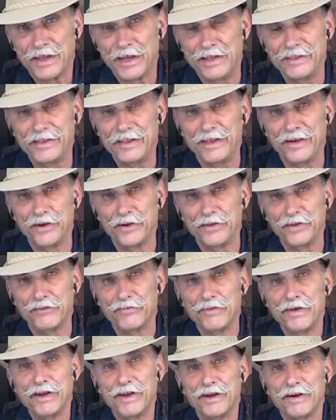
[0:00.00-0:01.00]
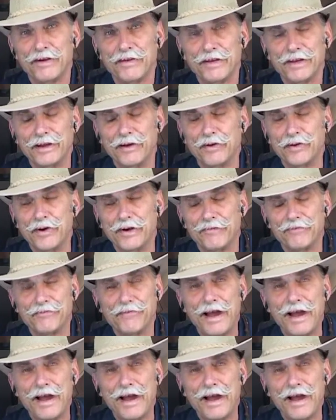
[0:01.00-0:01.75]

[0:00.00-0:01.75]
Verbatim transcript: and then on the it'll go at